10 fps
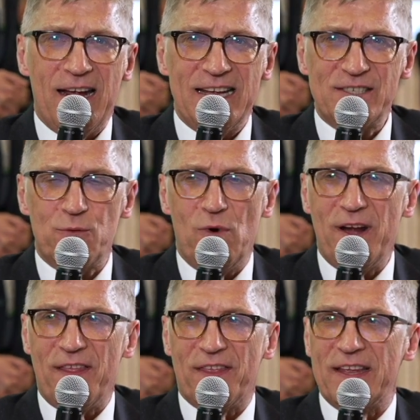guess
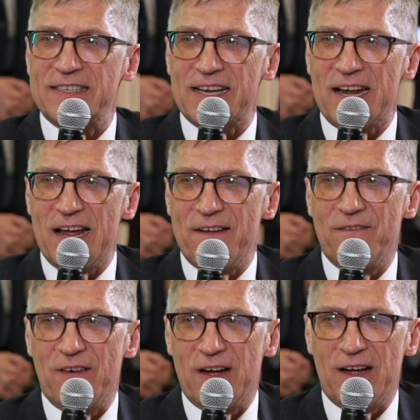one of the things that
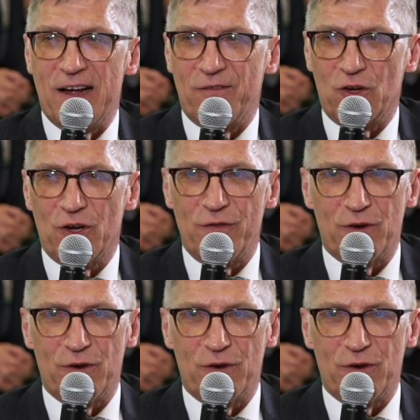I've learned